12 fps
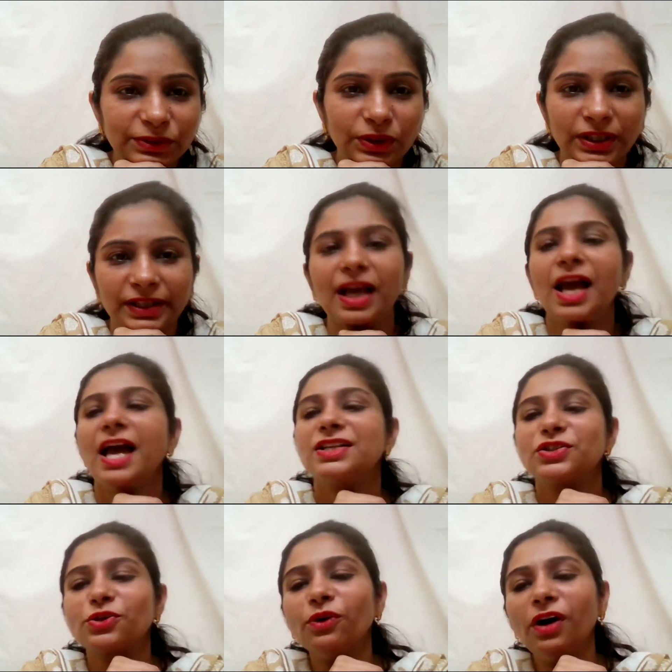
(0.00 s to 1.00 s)
Okay.
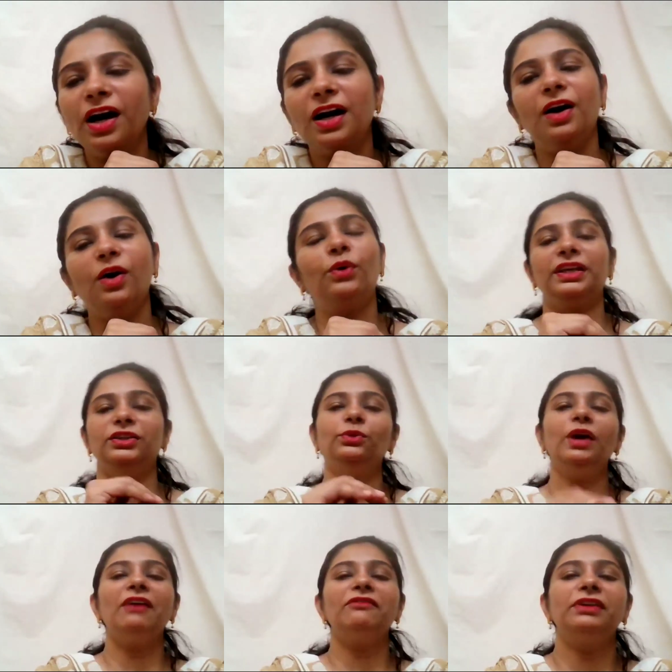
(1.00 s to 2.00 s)
So, okay,
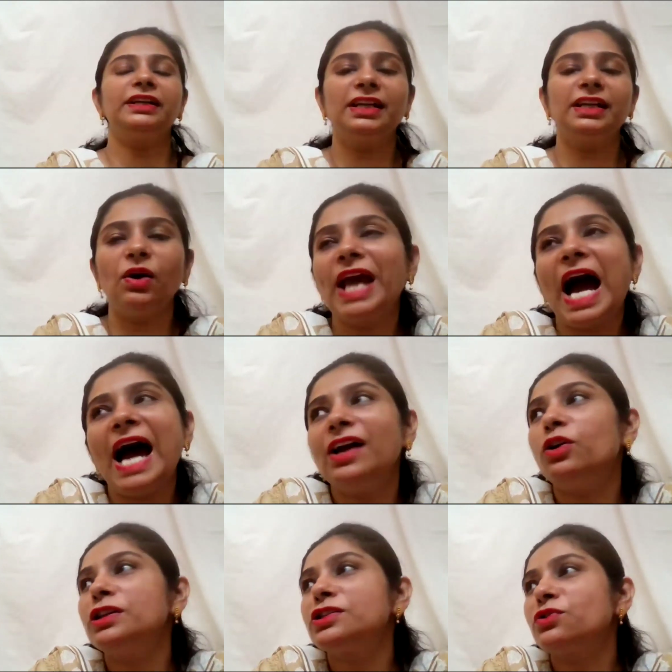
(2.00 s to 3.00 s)
you have written. Okay,
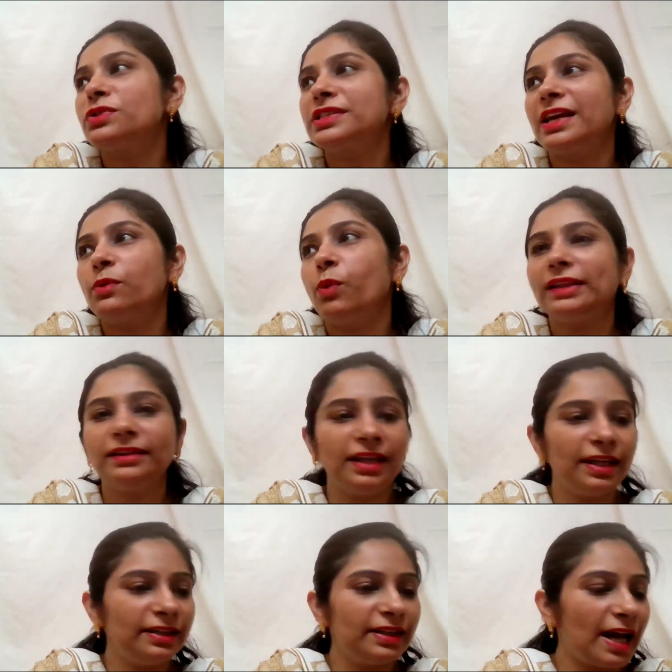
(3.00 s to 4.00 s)
I also say one
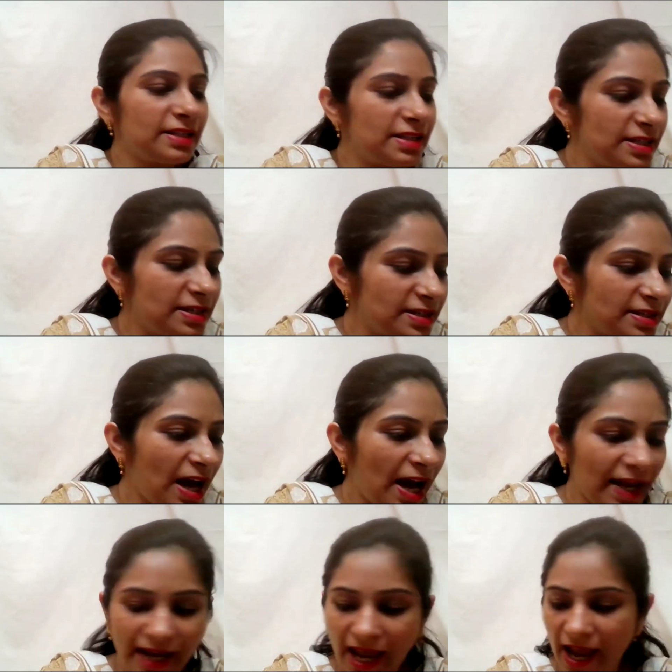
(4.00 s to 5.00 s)
thing, that is
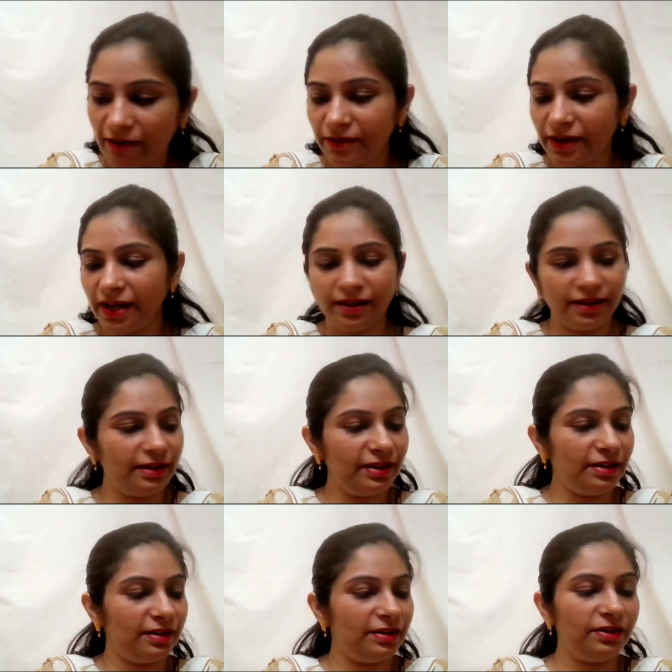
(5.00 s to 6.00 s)
I have
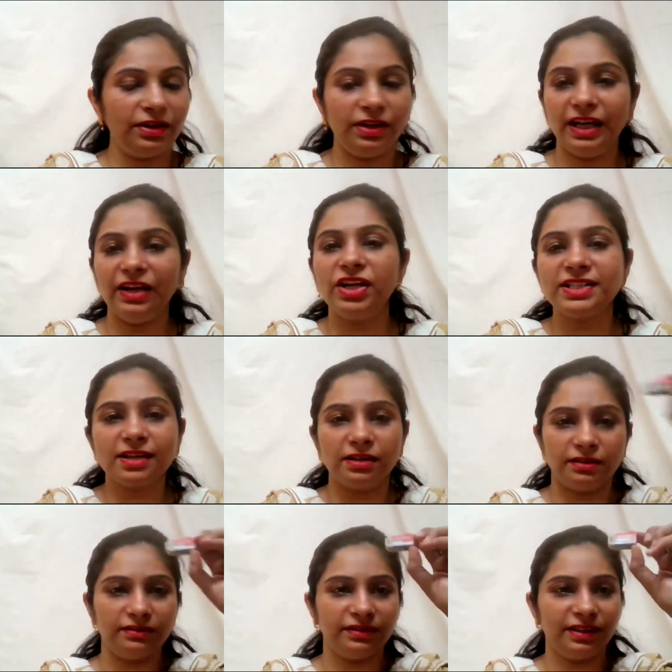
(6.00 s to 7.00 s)
an
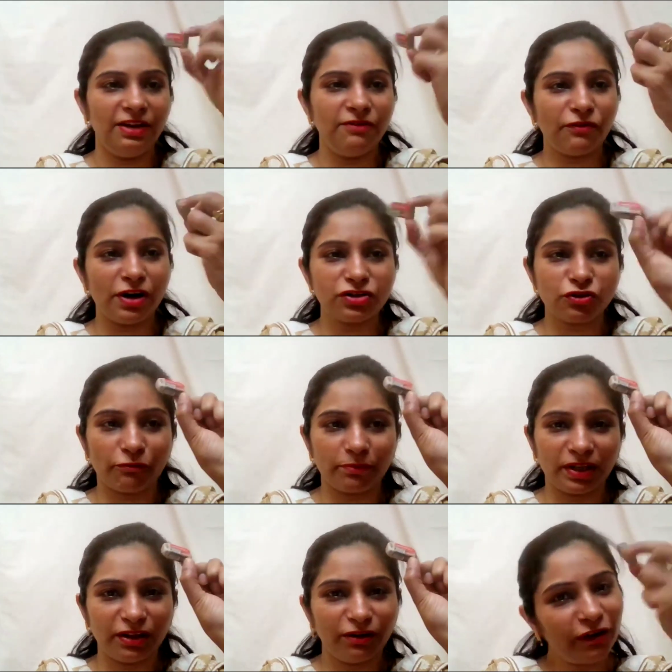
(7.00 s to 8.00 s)
eraser in front of me.